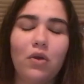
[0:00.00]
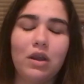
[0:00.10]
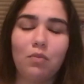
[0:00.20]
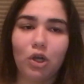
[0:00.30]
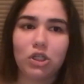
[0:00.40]
ahead
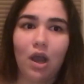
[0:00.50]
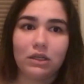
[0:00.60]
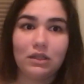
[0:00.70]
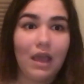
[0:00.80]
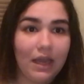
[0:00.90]
and merge it
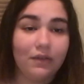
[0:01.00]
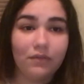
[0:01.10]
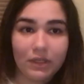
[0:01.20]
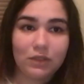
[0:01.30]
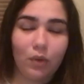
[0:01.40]
onto the end of
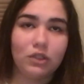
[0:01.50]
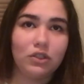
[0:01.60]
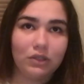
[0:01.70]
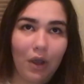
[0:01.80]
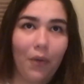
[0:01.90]
this one.
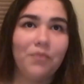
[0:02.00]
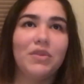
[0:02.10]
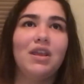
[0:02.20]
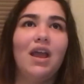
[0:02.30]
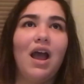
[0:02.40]
So,
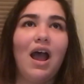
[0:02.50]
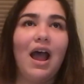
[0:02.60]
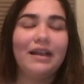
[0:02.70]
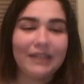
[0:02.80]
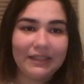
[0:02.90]

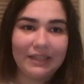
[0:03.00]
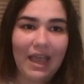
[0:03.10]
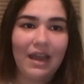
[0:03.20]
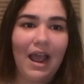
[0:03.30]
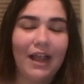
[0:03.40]
as I
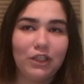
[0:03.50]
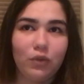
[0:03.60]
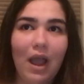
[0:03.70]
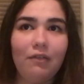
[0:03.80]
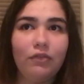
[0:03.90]
said, I do
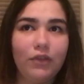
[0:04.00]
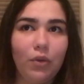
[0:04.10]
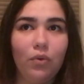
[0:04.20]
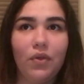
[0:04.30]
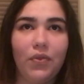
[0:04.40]
have a
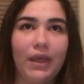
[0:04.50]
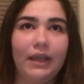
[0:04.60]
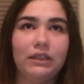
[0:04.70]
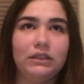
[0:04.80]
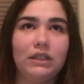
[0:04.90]
few
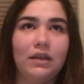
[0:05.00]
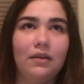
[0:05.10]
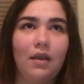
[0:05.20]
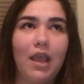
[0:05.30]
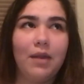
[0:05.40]
things
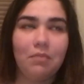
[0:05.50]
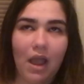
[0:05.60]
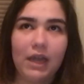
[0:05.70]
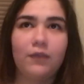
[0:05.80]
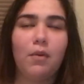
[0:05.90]
in
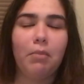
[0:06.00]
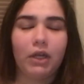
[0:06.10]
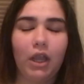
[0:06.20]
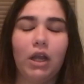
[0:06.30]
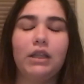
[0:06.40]
mind for my body
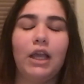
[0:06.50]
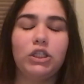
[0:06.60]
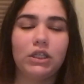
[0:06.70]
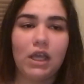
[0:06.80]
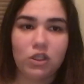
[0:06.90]
care
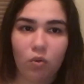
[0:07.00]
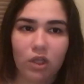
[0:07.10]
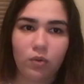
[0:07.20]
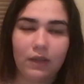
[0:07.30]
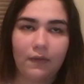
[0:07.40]
collection in
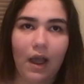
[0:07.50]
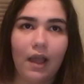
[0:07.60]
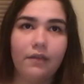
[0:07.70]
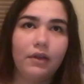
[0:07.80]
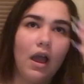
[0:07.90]

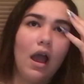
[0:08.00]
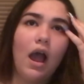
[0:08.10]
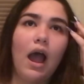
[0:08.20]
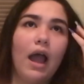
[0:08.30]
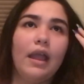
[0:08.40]
2025.
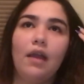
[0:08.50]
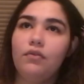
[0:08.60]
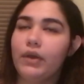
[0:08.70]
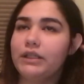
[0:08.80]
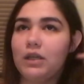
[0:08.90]
I
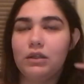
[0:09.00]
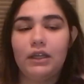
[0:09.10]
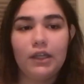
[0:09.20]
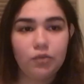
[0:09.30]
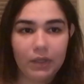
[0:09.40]
have
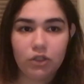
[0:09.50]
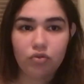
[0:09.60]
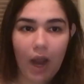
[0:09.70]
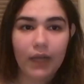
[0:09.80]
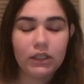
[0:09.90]
recently been
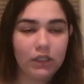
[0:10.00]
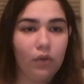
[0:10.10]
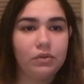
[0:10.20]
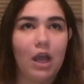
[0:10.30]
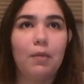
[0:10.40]
trying to
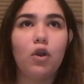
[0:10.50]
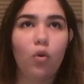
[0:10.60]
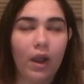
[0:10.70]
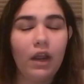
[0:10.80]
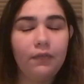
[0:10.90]
use up
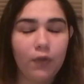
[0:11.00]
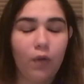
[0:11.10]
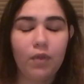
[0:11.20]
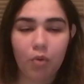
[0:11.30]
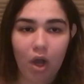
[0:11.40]
quite a few
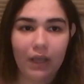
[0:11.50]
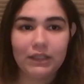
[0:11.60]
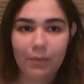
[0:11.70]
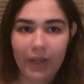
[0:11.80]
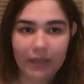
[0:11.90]
of the products
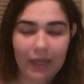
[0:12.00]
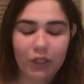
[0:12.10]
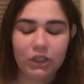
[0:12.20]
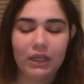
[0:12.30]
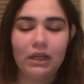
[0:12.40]
in my
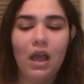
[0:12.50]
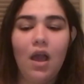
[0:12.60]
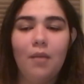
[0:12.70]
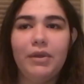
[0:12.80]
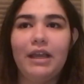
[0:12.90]
collection
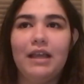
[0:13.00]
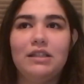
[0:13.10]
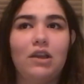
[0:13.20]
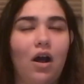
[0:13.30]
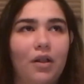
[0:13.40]
because,
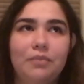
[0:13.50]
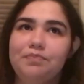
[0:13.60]
y'all,